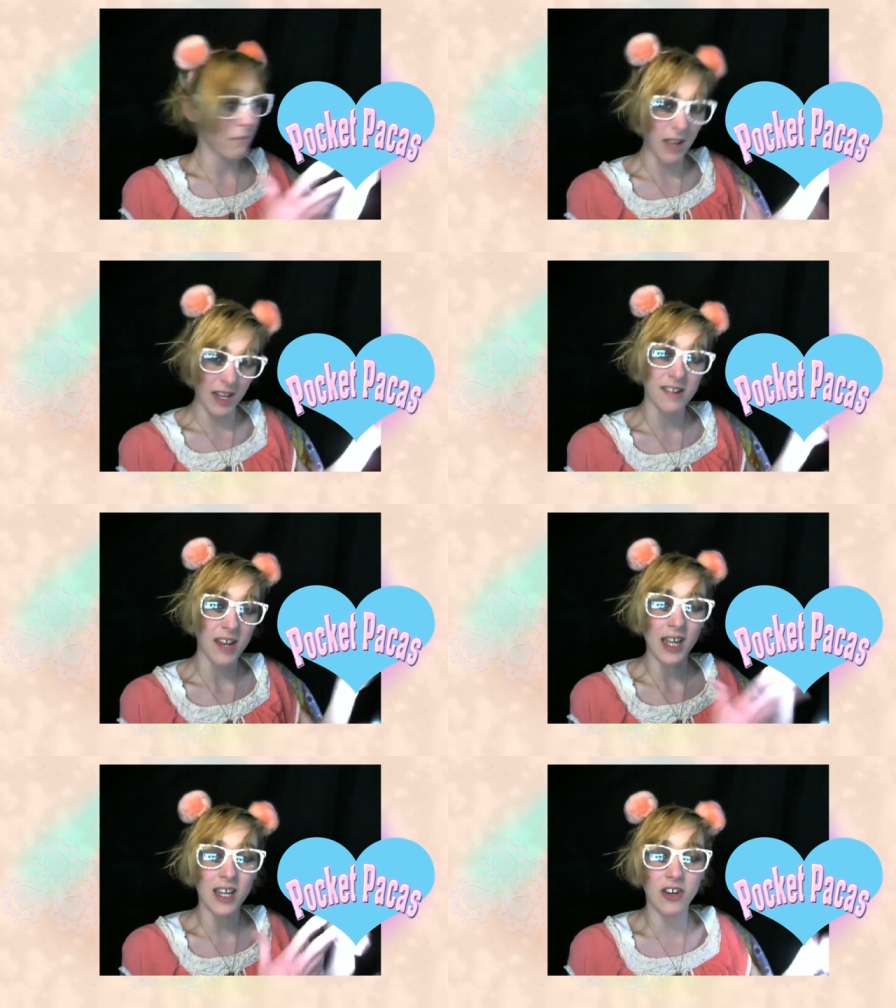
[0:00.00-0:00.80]

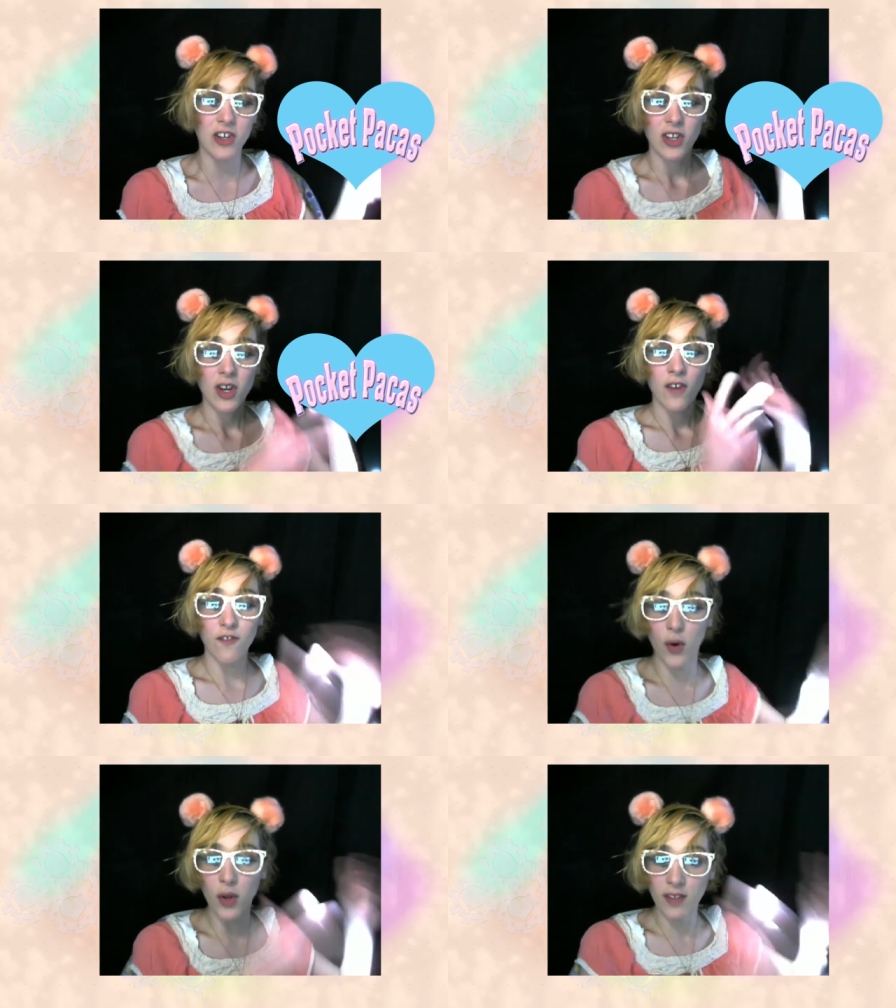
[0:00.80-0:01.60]
containers
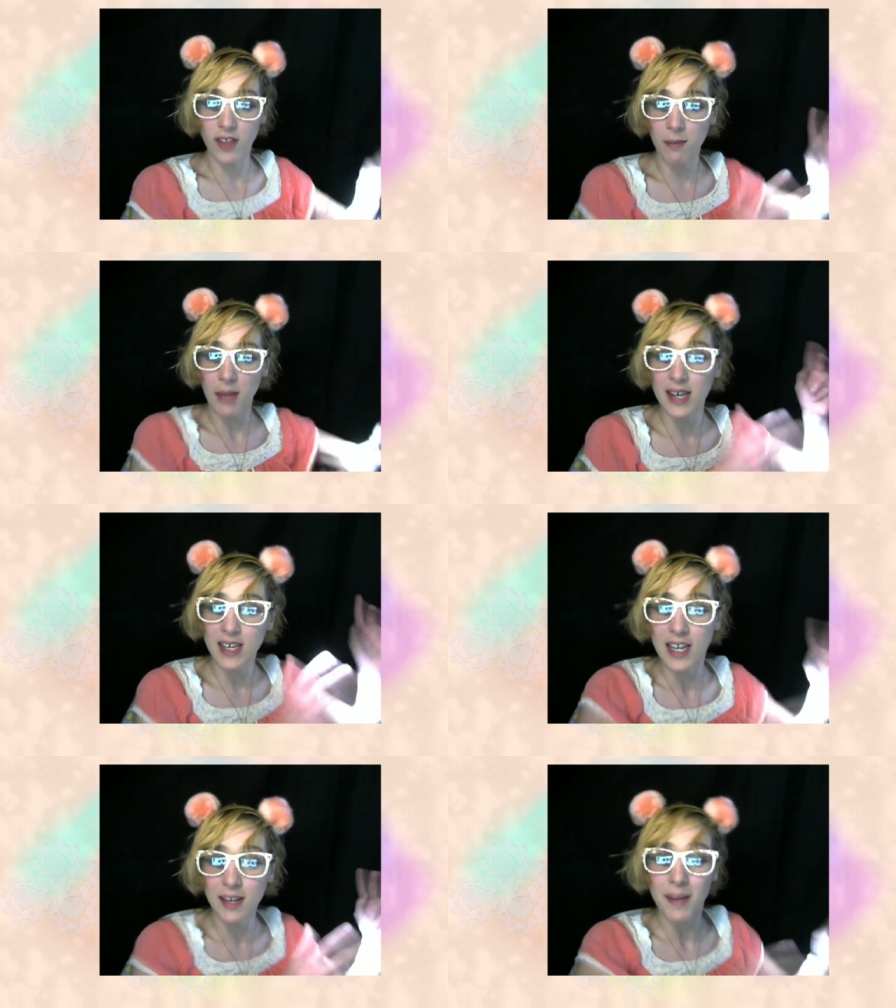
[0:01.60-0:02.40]
full of them that
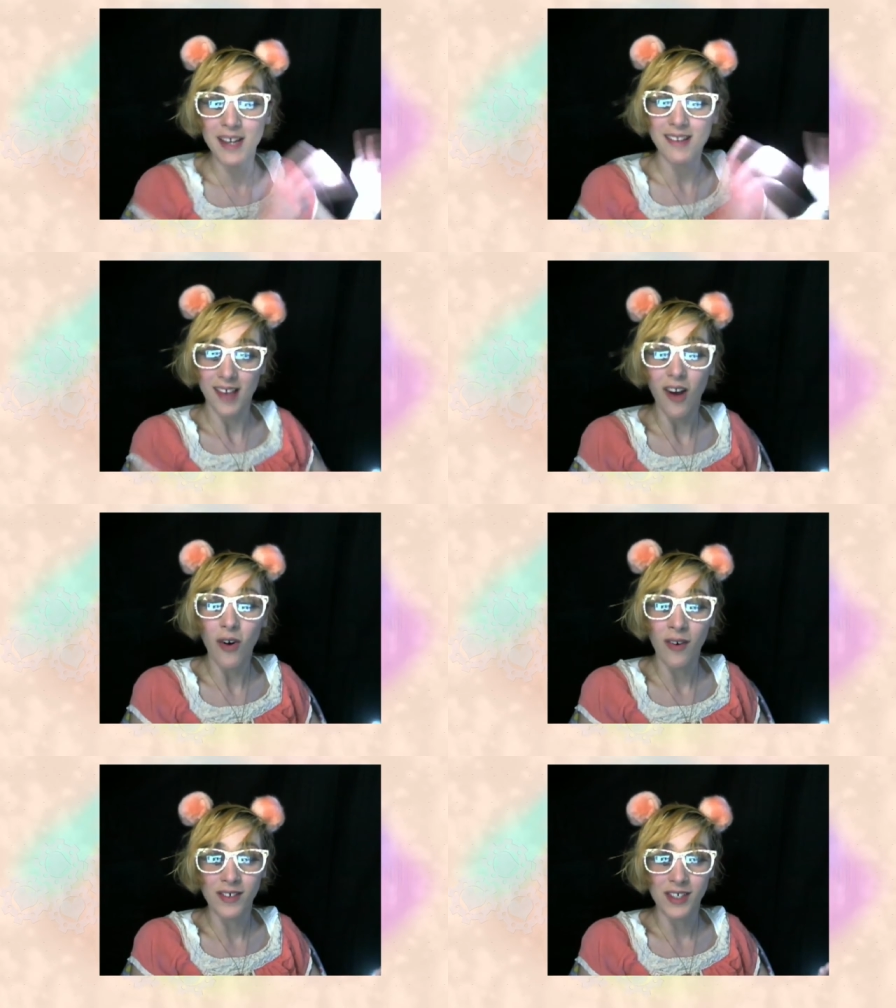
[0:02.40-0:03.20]
need to be
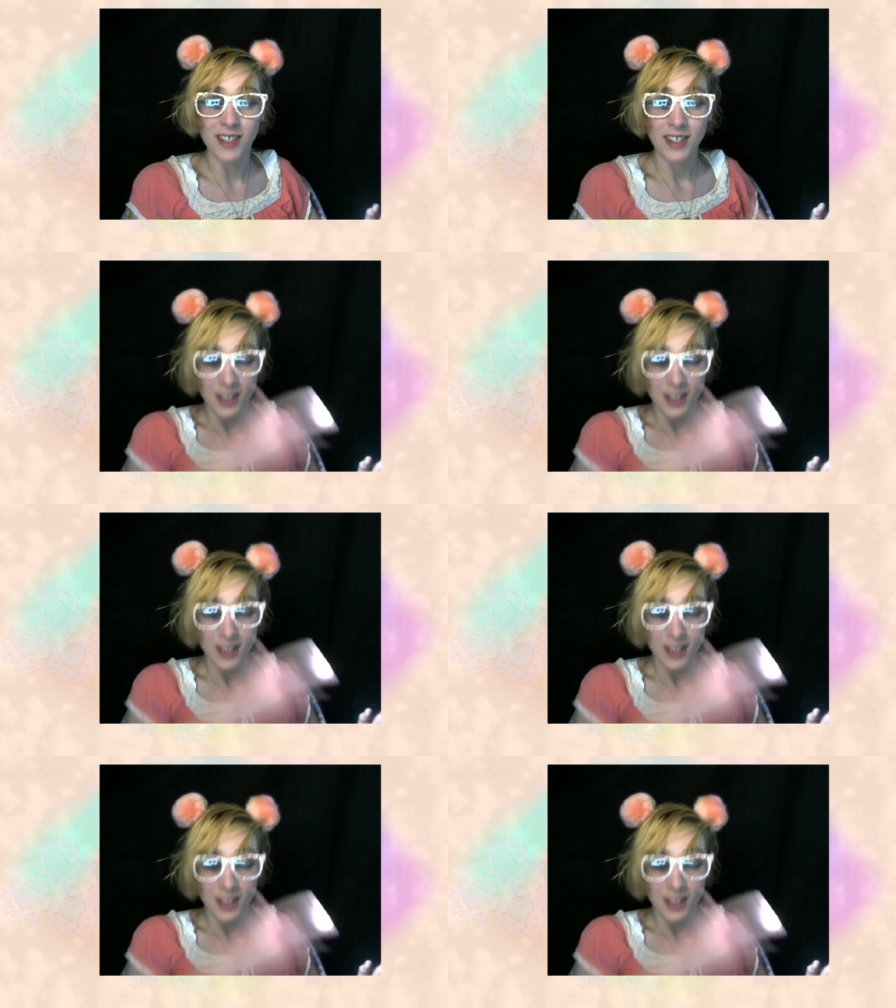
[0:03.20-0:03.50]
sold.